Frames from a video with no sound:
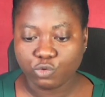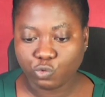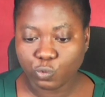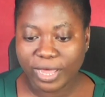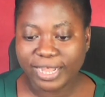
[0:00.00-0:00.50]

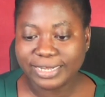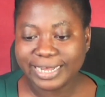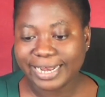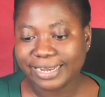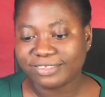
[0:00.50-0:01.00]
to any
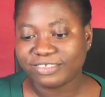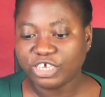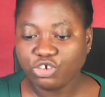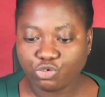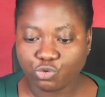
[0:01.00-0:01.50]
guidelines
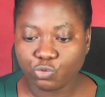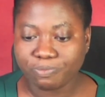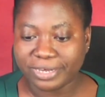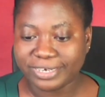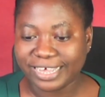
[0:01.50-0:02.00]

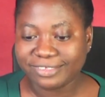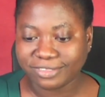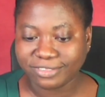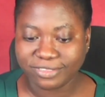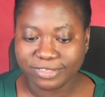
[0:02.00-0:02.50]
issued by the
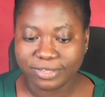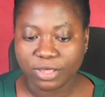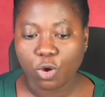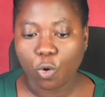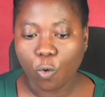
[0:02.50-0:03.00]
NCC
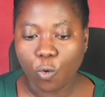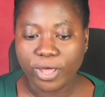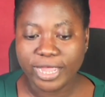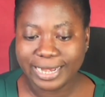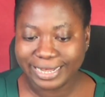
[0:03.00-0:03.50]

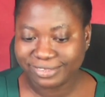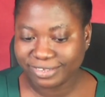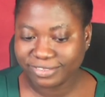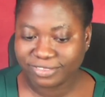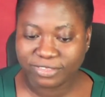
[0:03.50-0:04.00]
or a
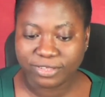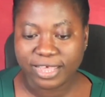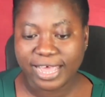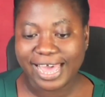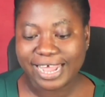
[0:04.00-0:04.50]
licensee.
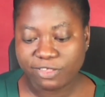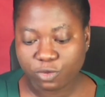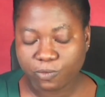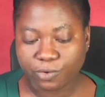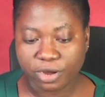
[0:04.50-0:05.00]
Any
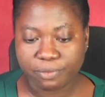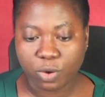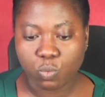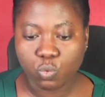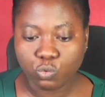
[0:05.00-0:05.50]

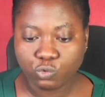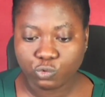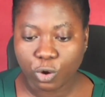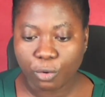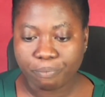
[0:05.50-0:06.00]
subscriber
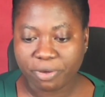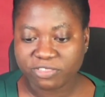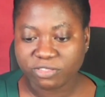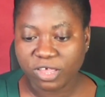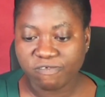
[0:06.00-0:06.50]
whose
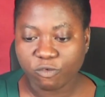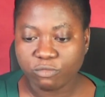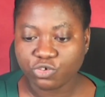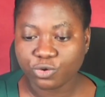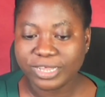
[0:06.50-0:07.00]
personal
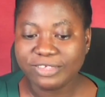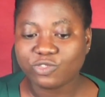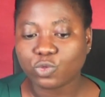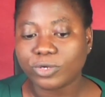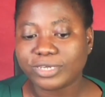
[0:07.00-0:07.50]
information is
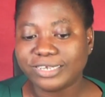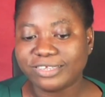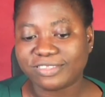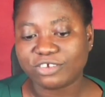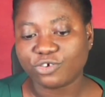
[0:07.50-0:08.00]
stored in
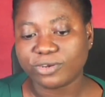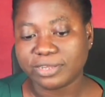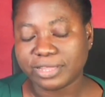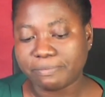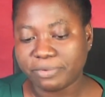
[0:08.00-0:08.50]
the central
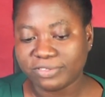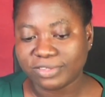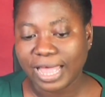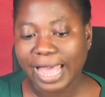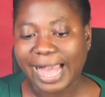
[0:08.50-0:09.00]
database
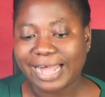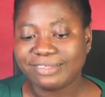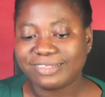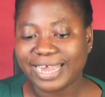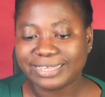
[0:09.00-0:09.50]

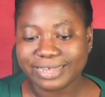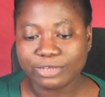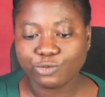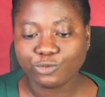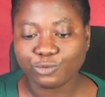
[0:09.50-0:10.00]
and is
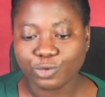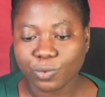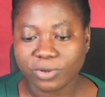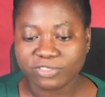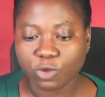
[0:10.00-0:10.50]
entitled to
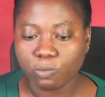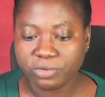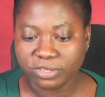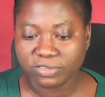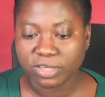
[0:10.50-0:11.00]
request
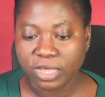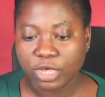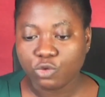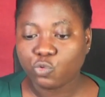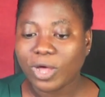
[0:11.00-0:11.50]
updates,
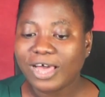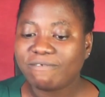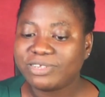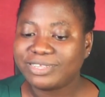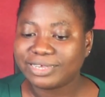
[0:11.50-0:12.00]
to
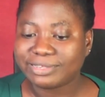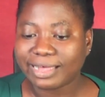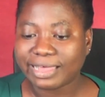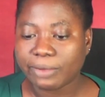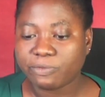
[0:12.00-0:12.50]
have the
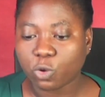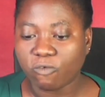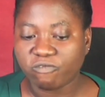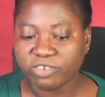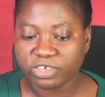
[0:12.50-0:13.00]
data kept
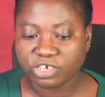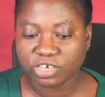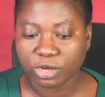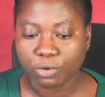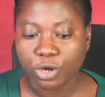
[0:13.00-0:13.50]

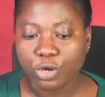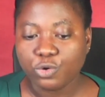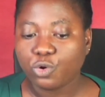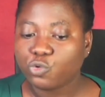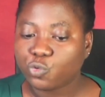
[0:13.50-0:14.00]
confidential,
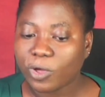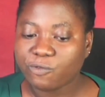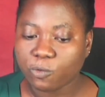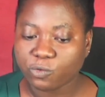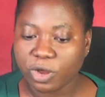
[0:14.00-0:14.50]
not to
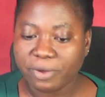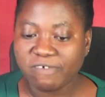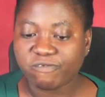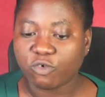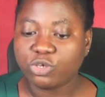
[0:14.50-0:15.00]
have subscriber
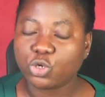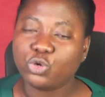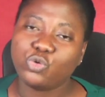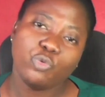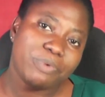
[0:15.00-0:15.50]

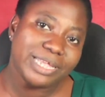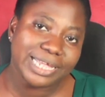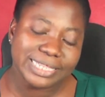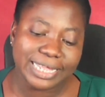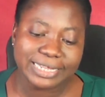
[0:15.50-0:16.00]
information
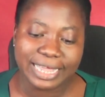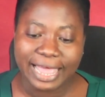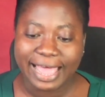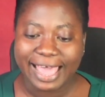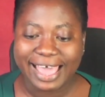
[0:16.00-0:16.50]
duplicated
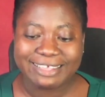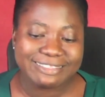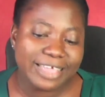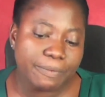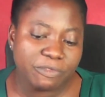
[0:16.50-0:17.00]

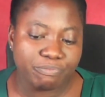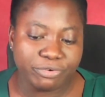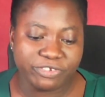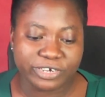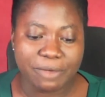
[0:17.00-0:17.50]
except
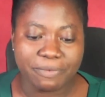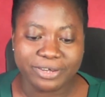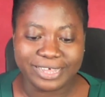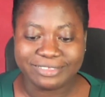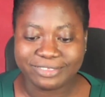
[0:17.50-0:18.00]
prescribed
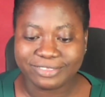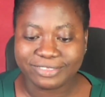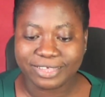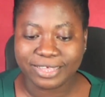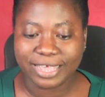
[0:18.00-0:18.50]
by the
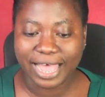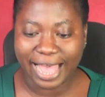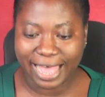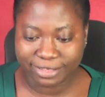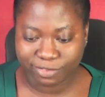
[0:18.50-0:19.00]
NCC
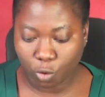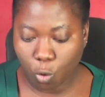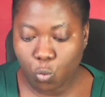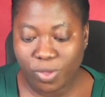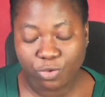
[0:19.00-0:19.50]
Act
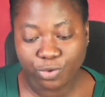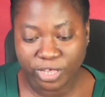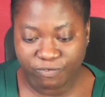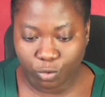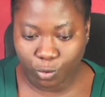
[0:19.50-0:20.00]
or where you
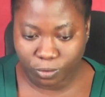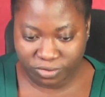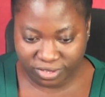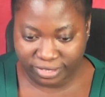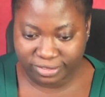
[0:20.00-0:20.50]
give your
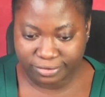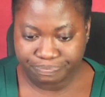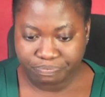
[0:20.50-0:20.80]
consent.